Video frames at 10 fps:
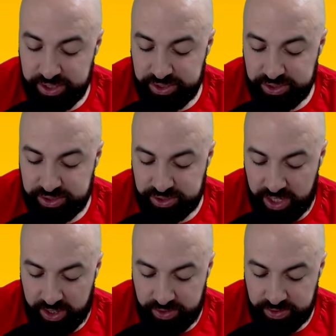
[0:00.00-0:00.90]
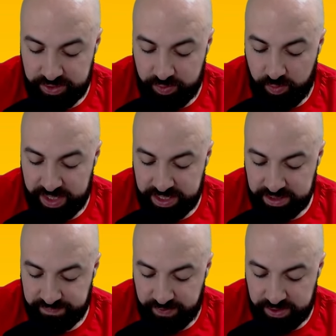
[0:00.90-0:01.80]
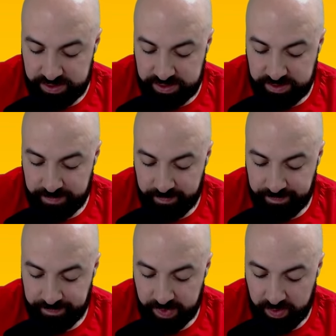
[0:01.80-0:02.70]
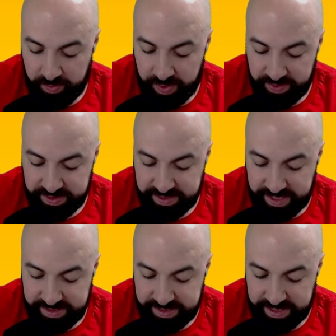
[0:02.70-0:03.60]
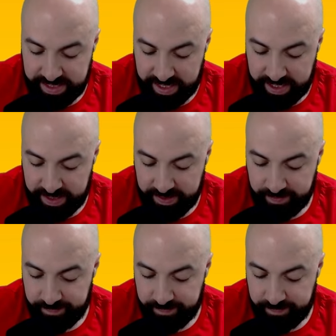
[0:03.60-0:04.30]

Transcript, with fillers: So one thing's first. Where it says here,